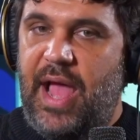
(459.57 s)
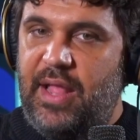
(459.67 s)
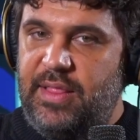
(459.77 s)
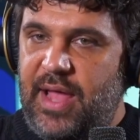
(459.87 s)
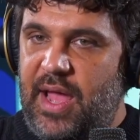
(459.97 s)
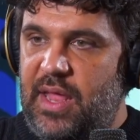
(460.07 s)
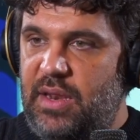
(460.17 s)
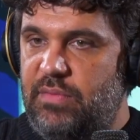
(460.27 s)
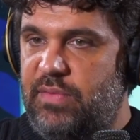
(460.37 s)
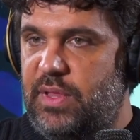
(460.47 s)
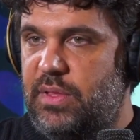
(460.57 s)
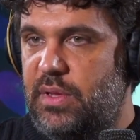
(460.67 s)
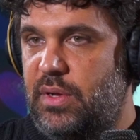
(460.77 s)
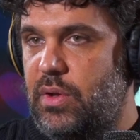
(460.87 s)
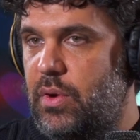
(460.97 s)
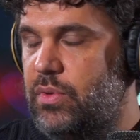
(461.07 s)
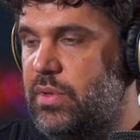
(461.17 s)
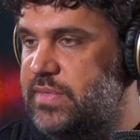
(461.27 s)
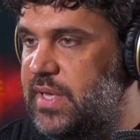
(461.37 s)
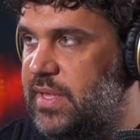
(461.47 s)
And then with the
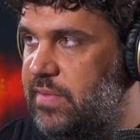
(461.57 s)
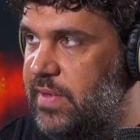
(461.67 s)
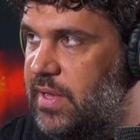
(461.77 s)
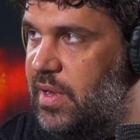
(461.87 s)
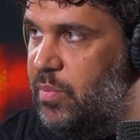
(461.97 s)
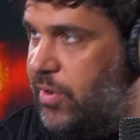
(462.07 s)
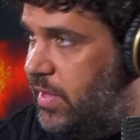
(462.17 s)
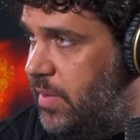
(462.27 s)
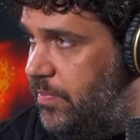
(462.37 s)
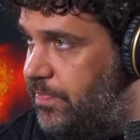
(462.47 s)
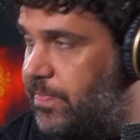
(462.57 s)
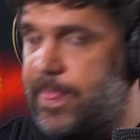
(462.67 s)
growth of scientific body,